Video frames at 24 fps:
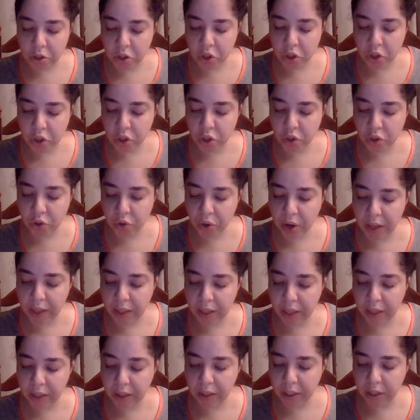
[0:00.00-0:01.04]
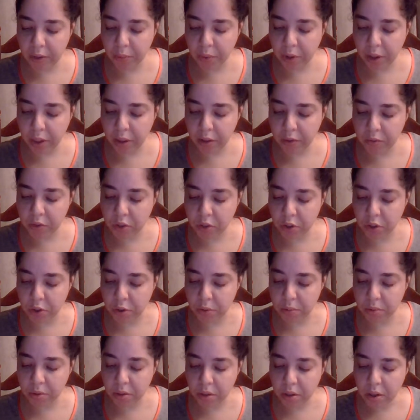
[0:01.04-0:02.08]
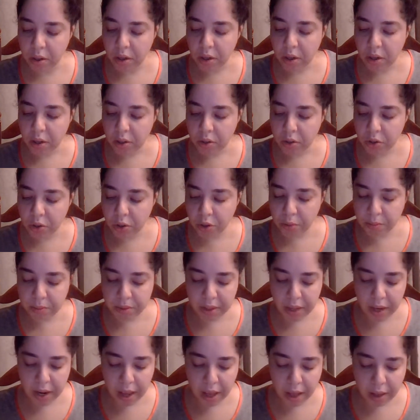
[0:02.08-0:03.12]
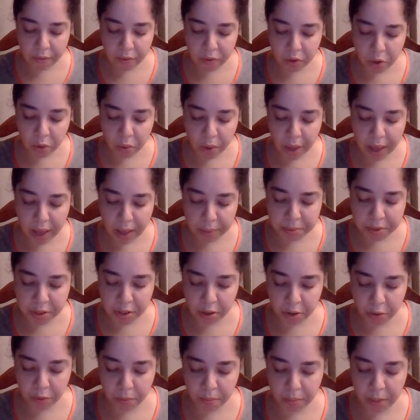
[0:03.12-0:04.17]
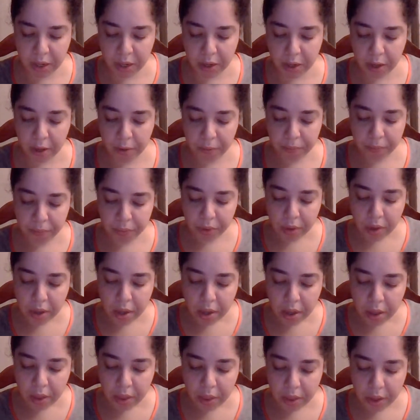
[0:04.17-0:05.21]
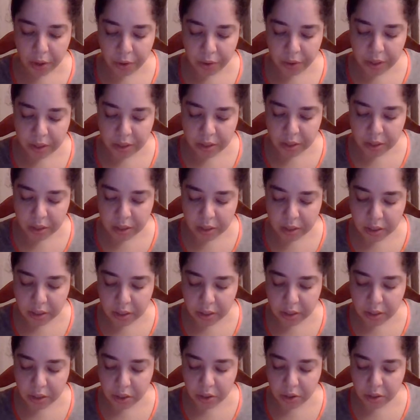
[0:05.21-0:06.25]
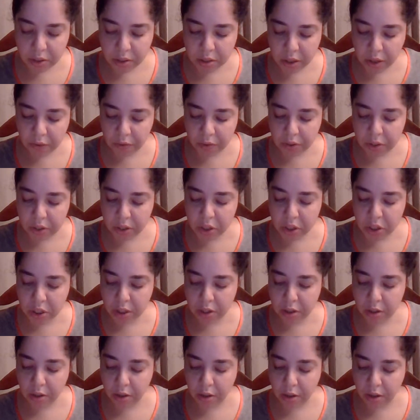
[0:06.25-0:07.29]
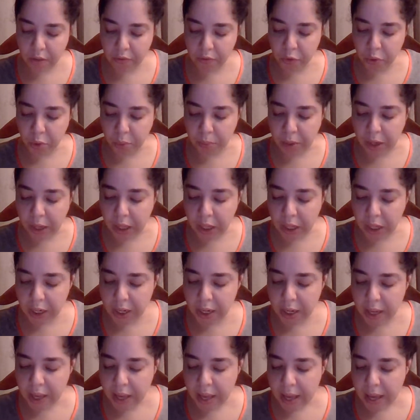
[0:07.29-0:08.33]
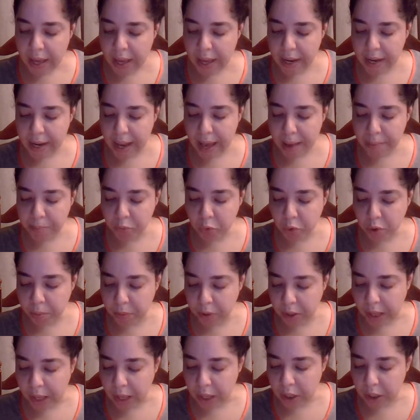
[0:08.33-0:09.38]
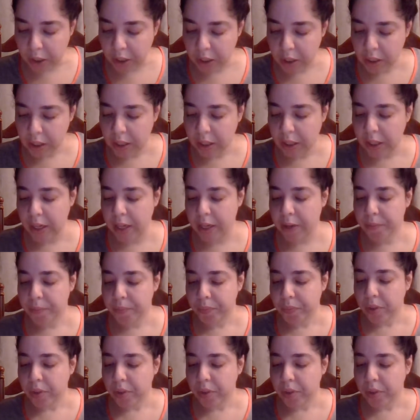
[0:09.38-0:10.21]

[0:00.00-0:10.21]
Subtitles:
strikingly relative terms, terms that have no absolute meaning. There is a statistical definition of normality and abnormality.